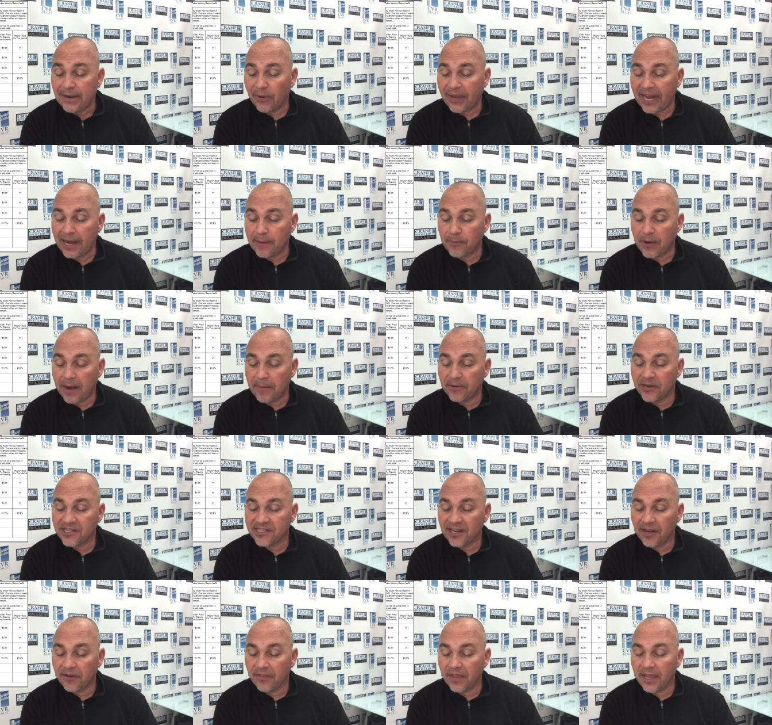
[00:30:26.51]
Now, what kind of
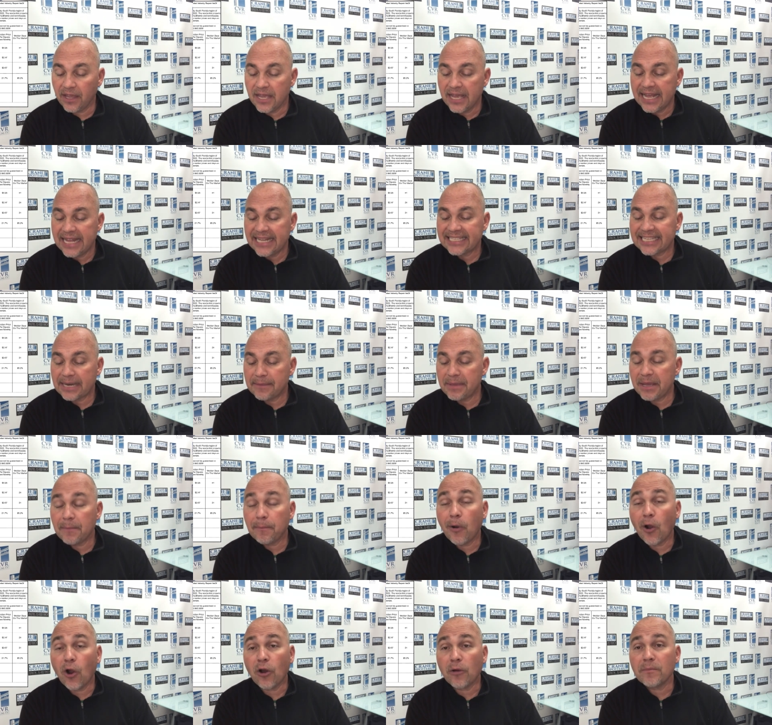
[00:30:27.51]
properties are they? It's going to
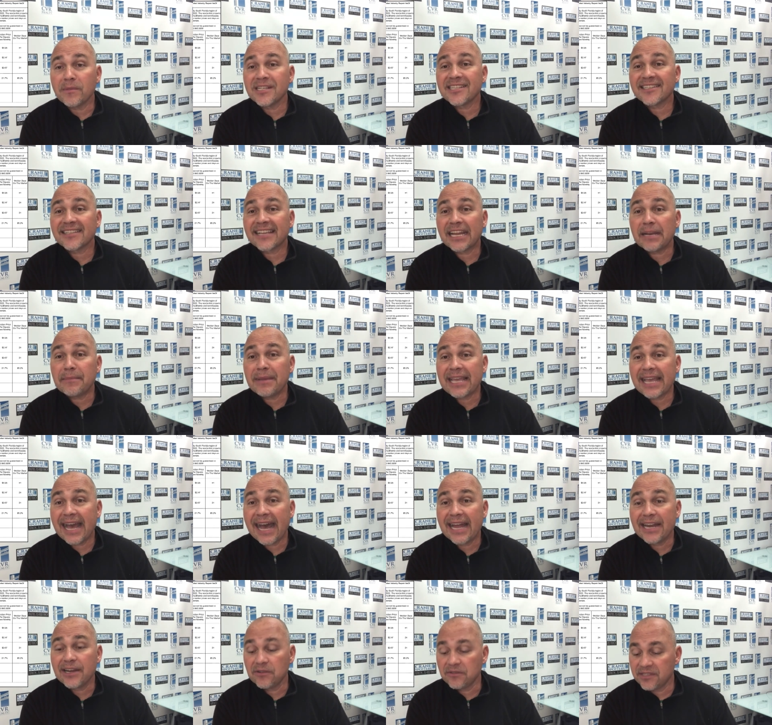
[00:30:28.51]
be apartments. It's going to be
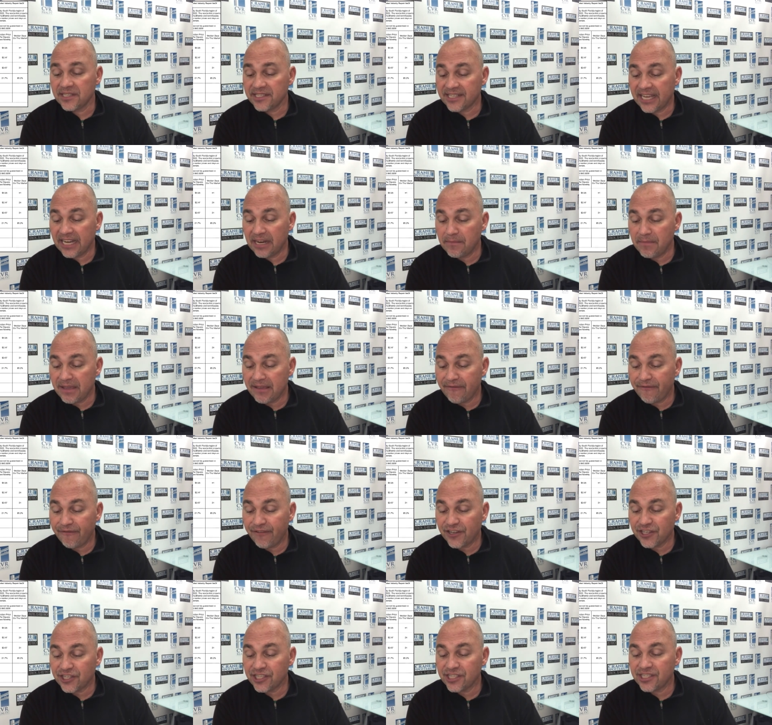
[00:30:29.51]
condos. It's going to be
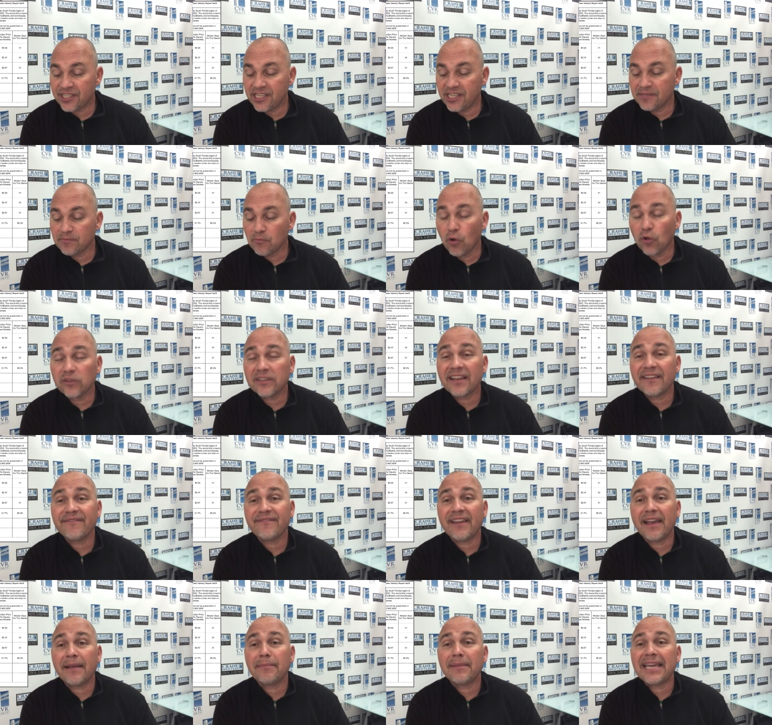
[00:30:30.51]
efficiencies,
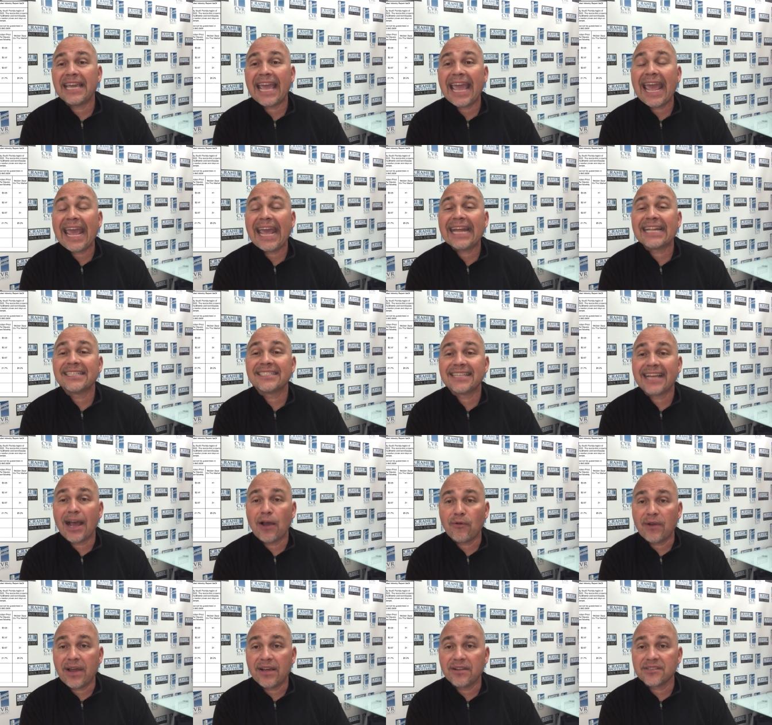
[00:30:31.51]
multifamily, and
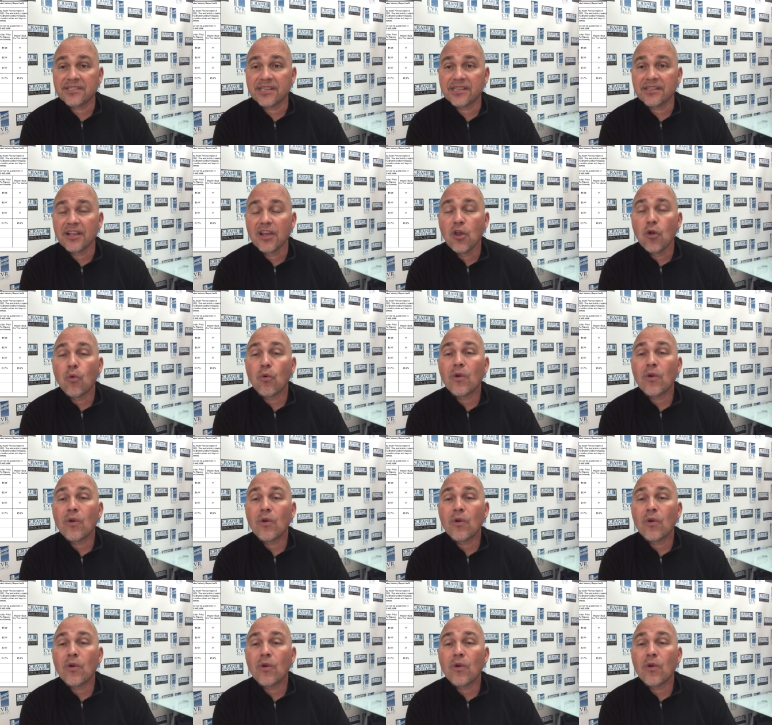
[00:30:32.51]
townhouses.